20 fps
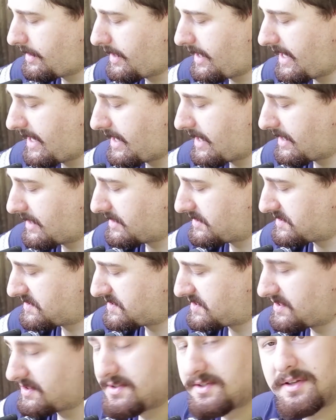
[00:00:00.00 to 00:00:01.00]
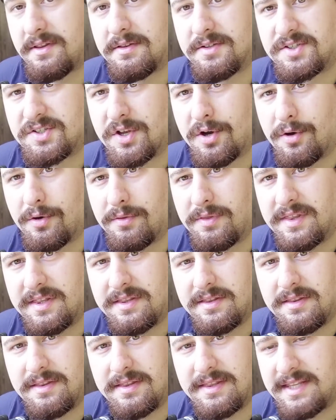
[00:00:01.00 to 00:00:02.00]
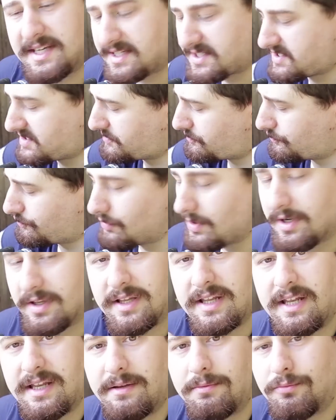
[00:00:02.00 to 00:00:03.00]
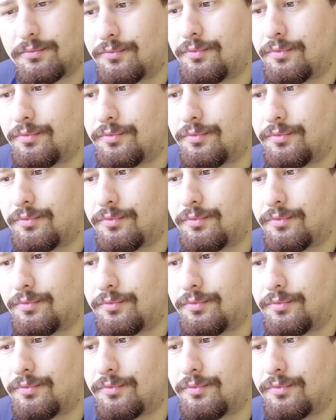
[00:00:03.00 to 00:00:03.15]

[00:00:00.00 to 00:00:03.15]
And so this really,